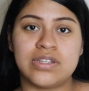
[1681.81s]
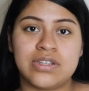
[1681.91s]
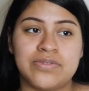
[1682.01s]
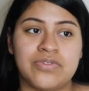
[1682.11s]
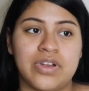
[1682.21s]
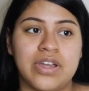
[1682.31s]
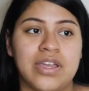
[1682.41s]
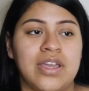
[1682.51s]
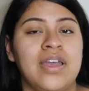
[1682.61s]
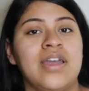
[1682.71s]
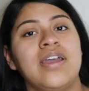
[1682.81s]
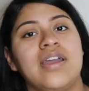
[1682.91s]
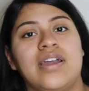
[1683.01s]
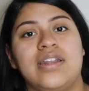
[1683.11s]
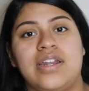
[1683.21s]
the front,
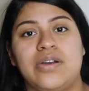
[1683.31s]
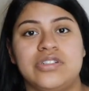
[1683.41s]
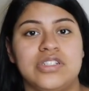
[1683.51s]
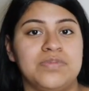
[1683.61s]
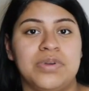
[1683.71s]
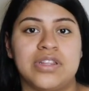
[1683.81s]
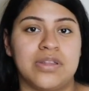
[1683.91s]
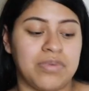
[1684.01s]
and then I'll just put